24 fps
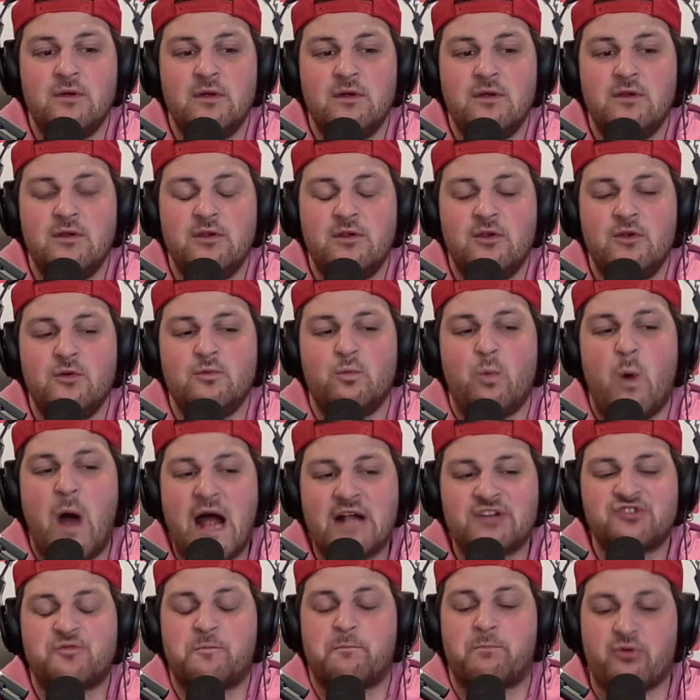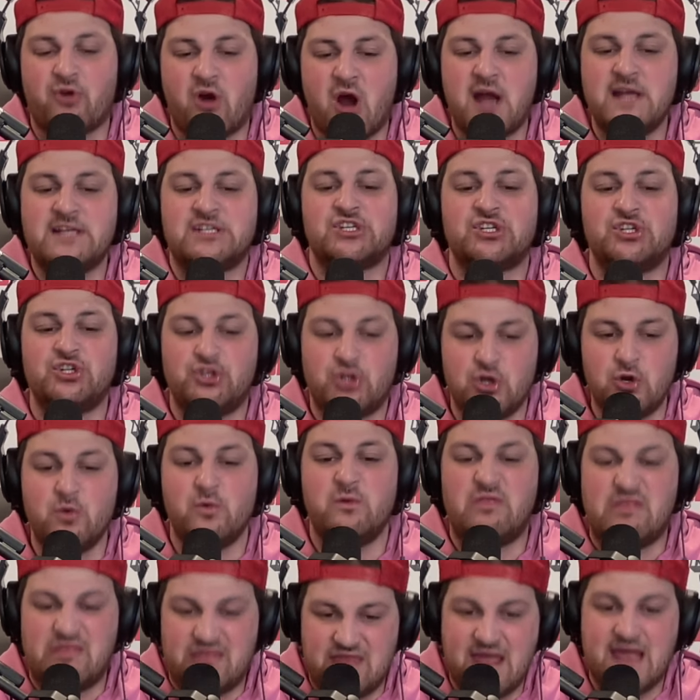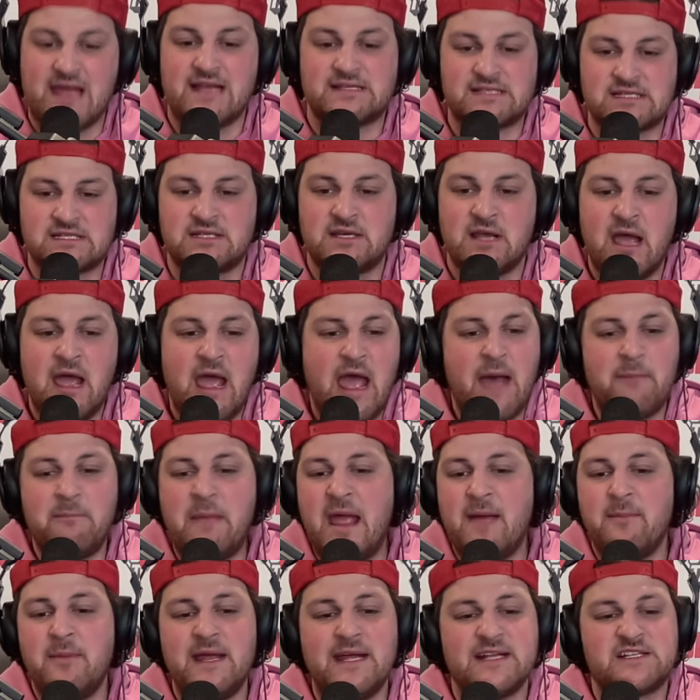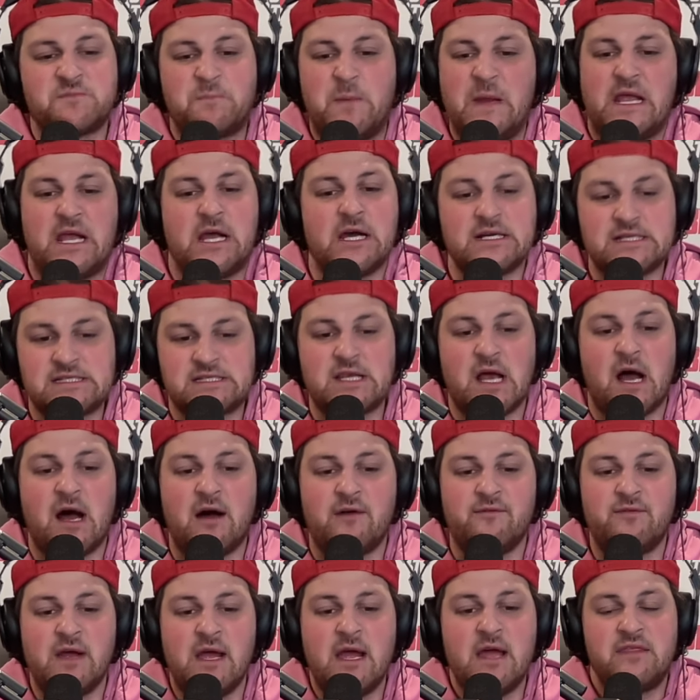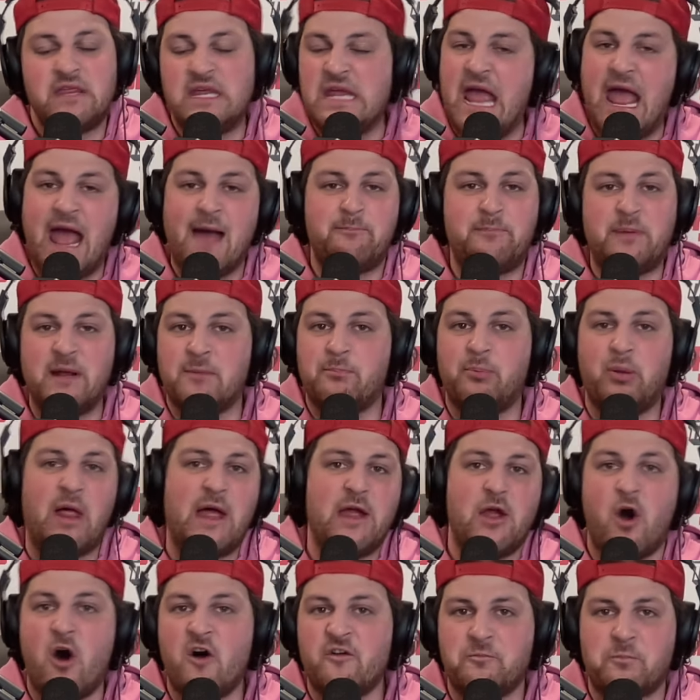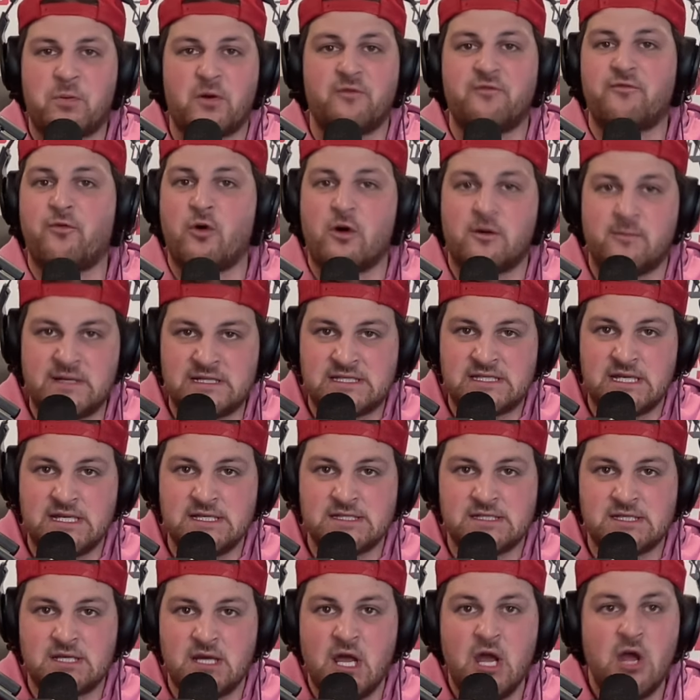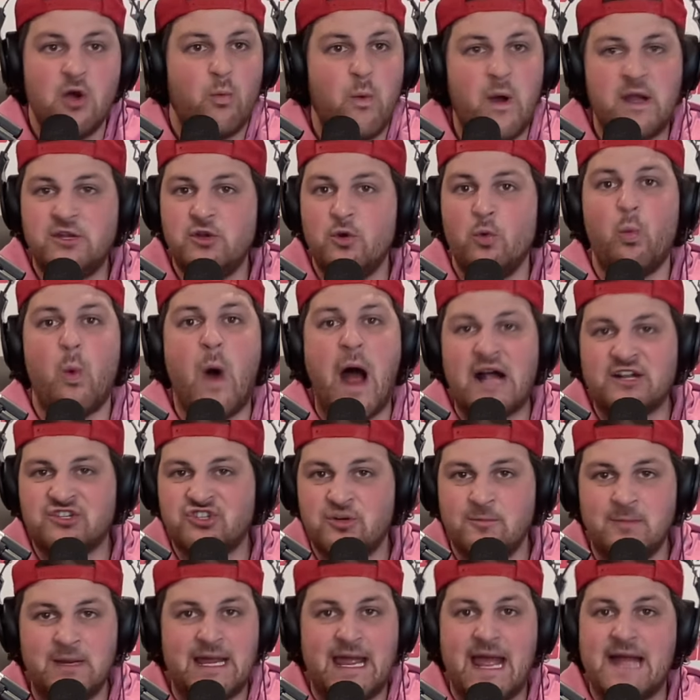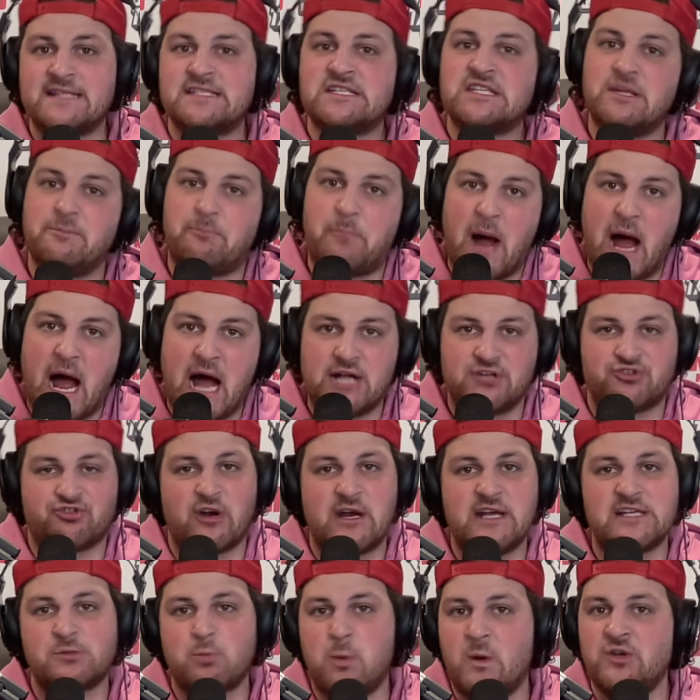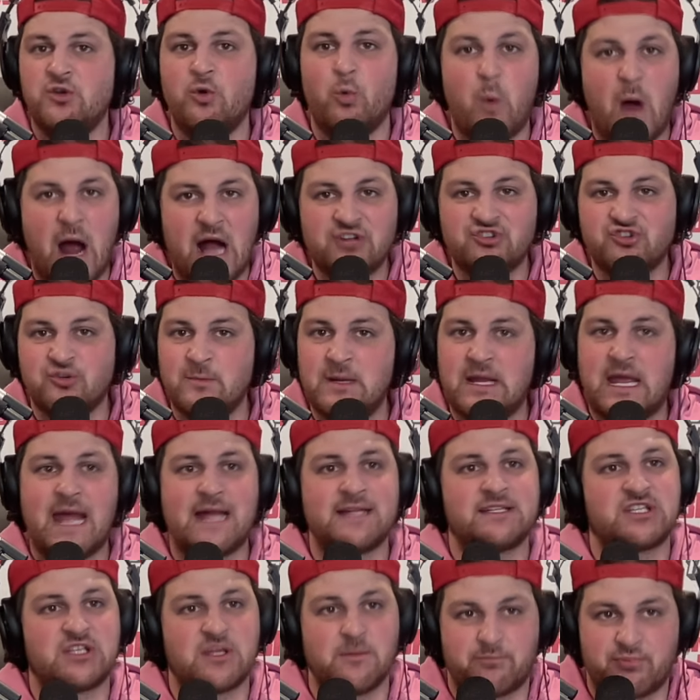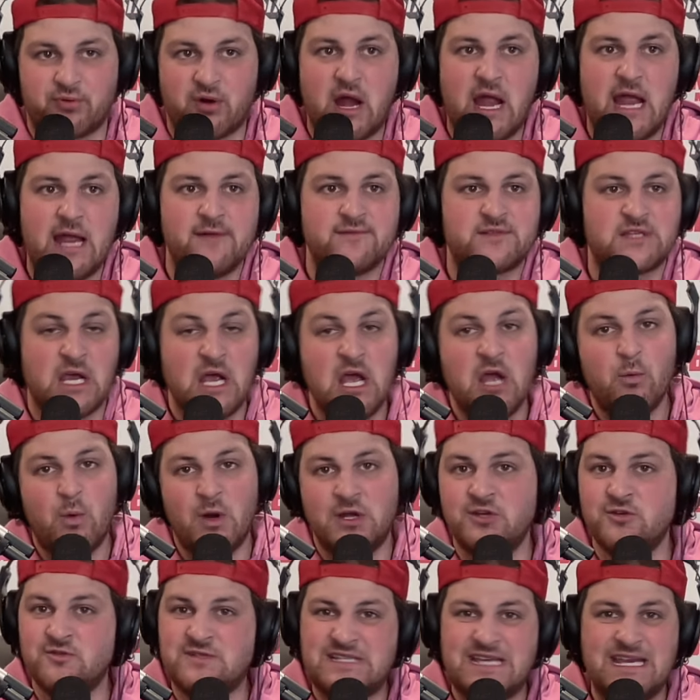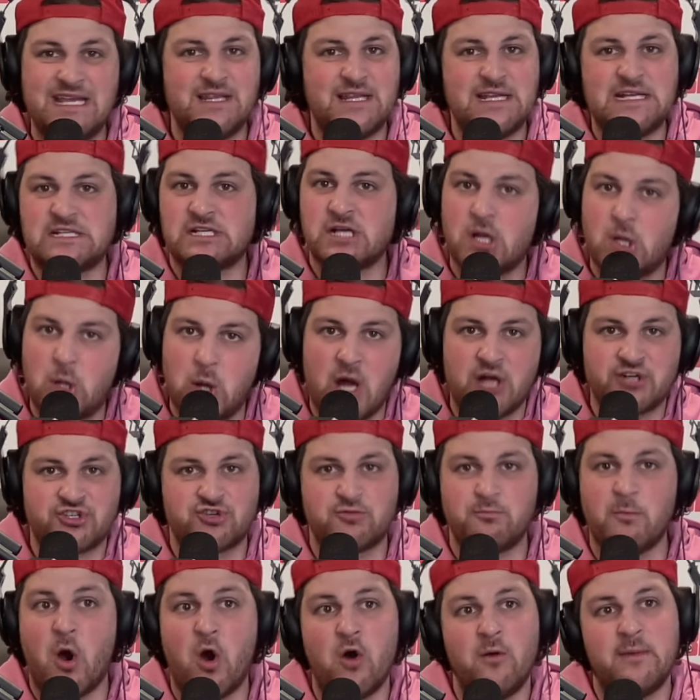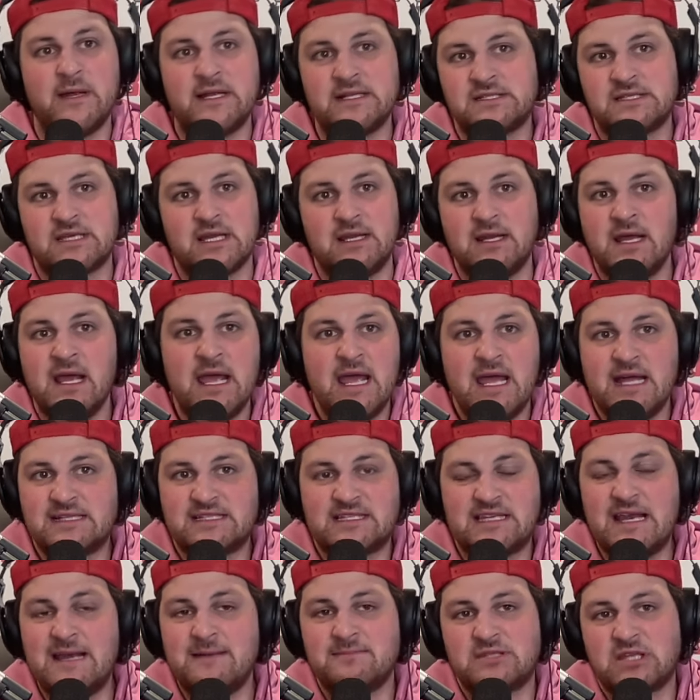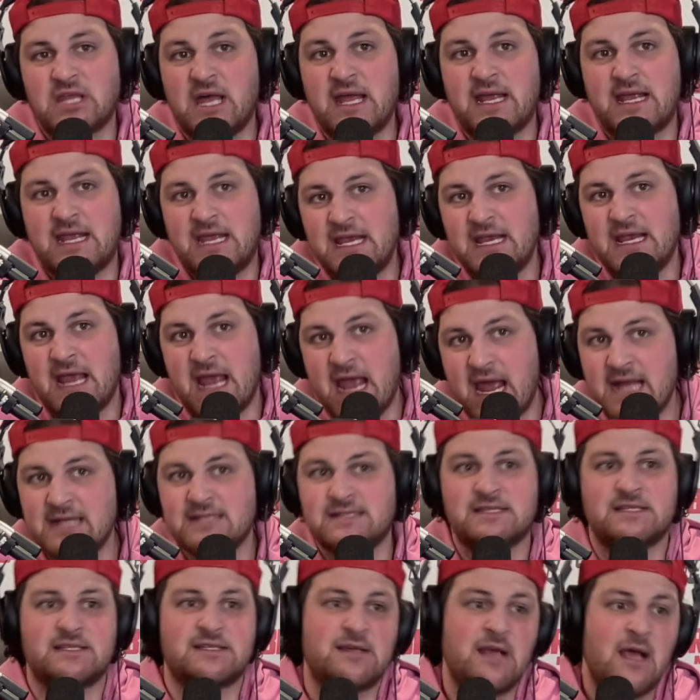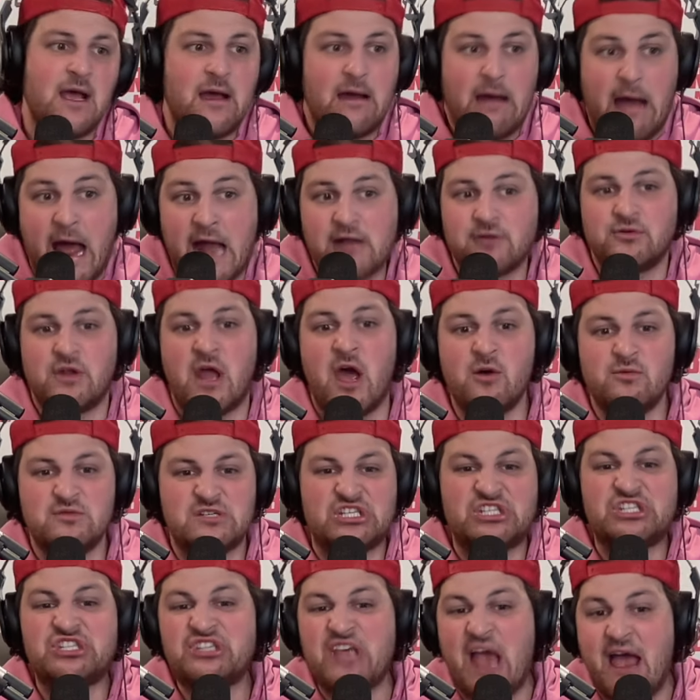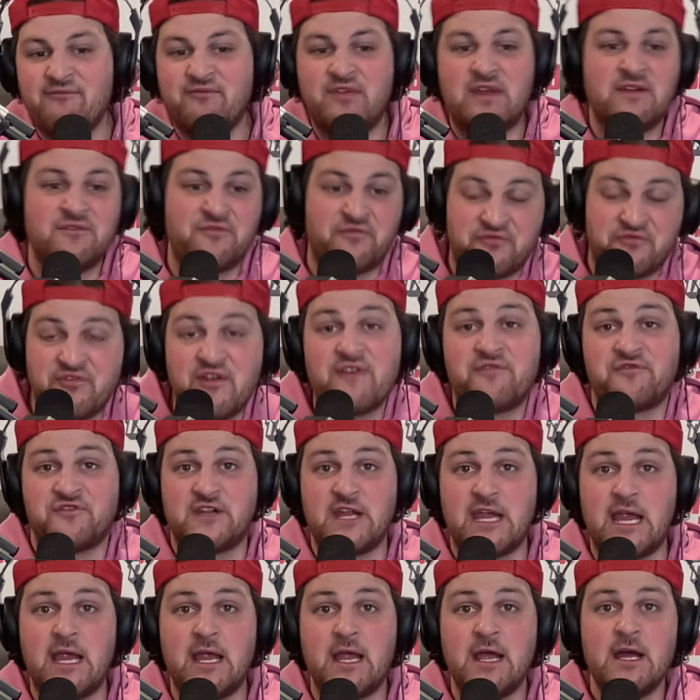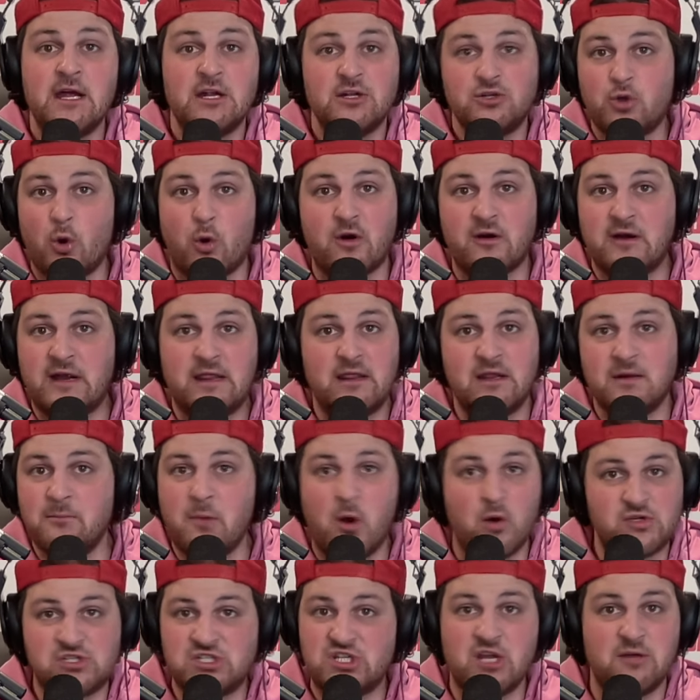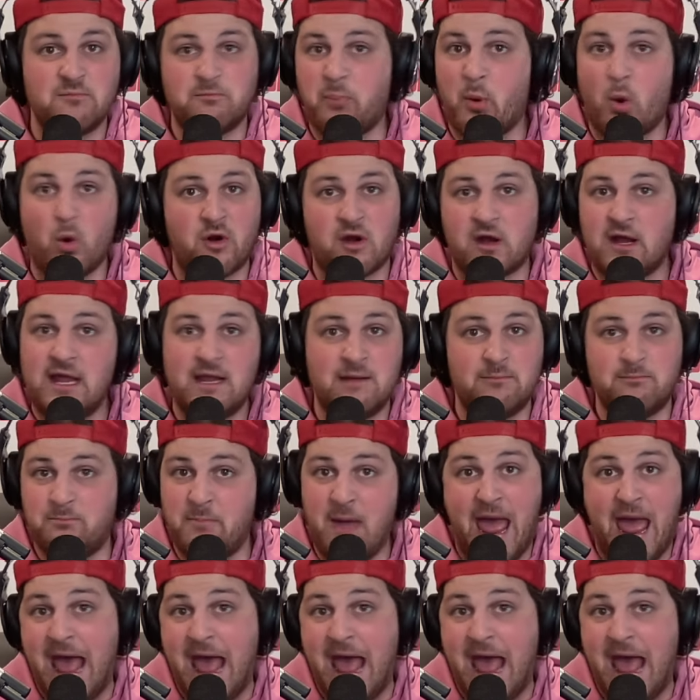you watch Bryce do this. And maybe it's because of the epic playoff performances. When you watch him against the Padres, when you watch him against the Braves, when you see these clutch moments, and it seems like he hits, 750 during the most important